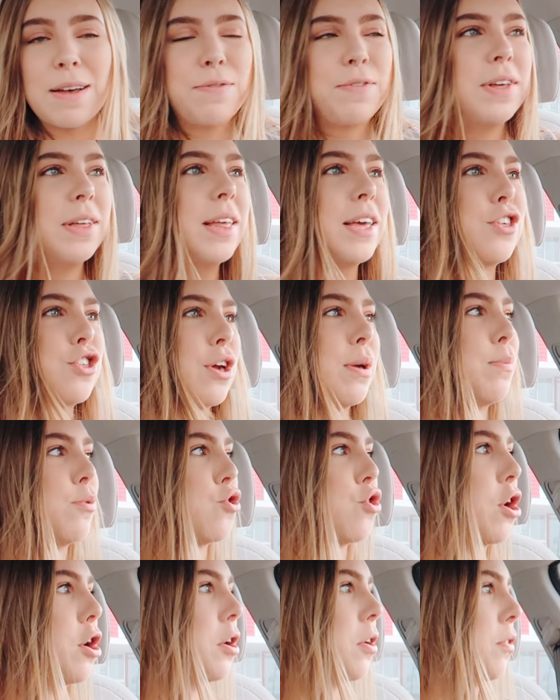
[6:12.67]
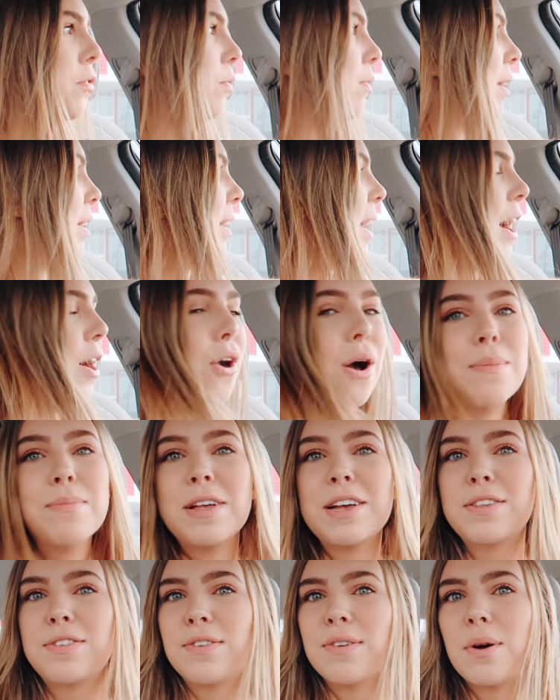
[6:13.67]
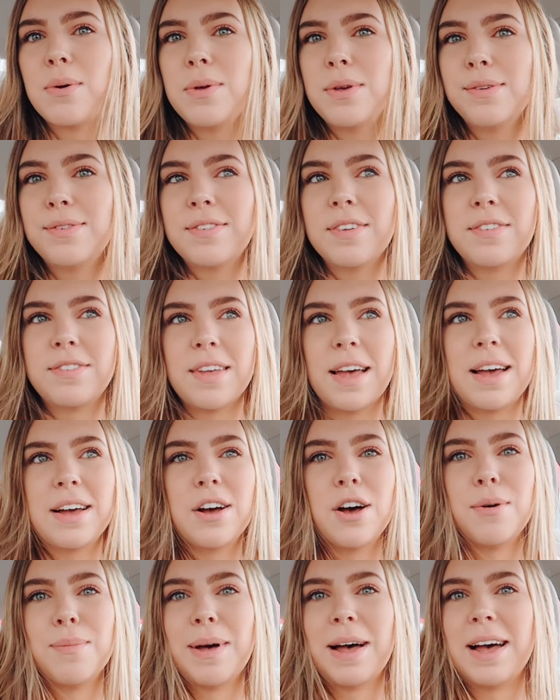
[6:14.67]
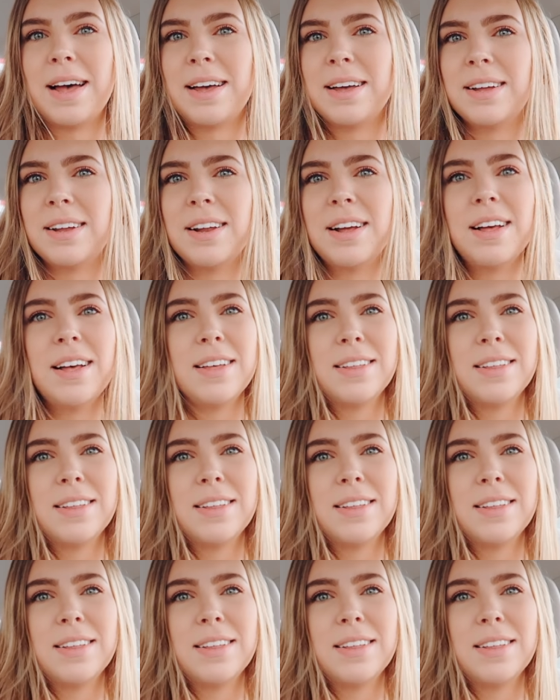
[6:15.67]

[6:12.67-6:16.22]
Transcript: I feel like James Charles right now. I'm like so used to saying all my